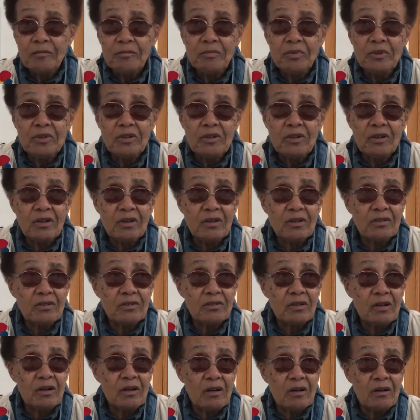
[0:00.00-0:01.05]
Because
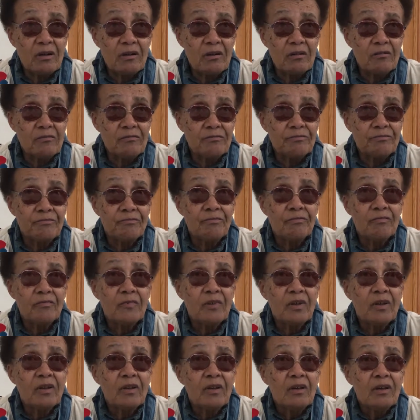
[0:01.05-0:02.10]

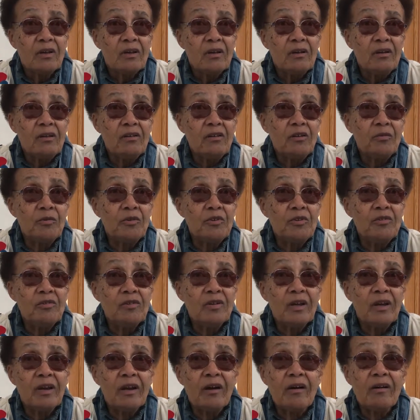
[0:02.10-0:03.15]
when you
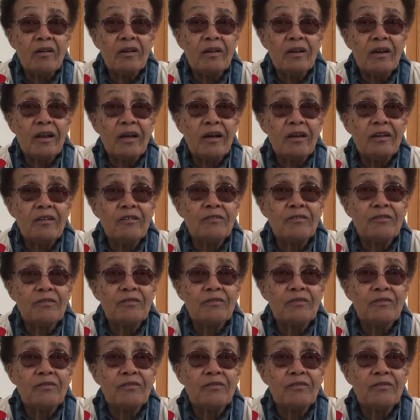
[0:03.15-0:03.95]
get out in life,